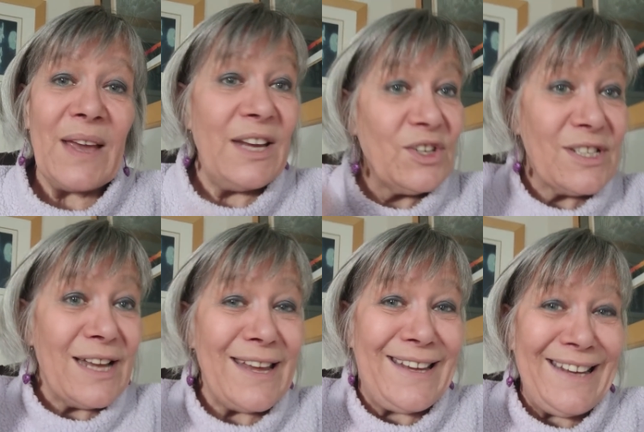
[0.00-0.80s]
He doesn't
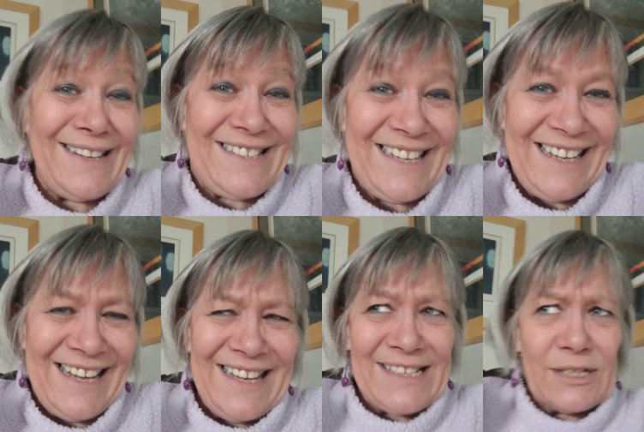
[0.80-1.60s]
like it.
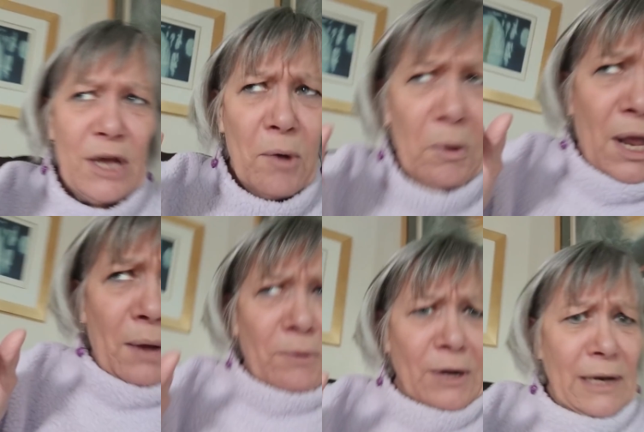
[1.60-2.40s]
He says, "Well,
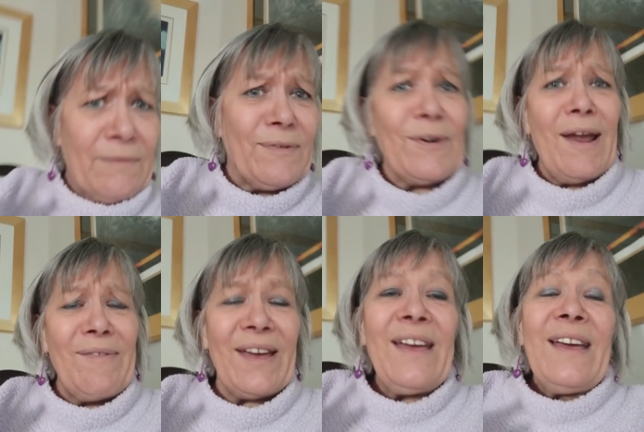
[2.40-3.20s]
I want to live
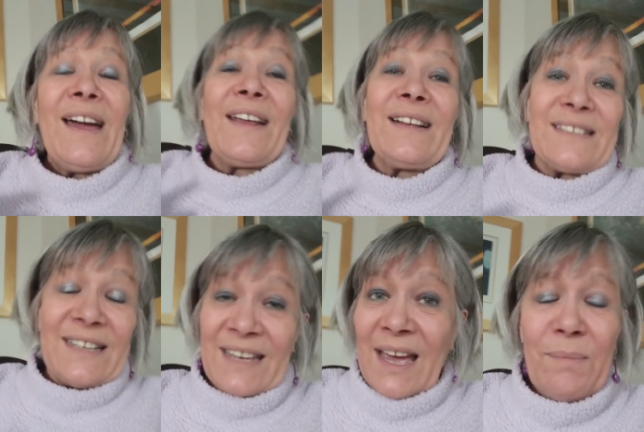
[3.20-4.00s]
forever," and I
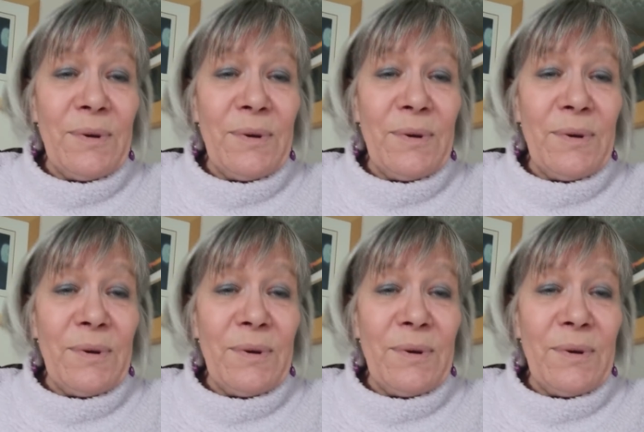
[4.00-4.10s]
say, "Yeah,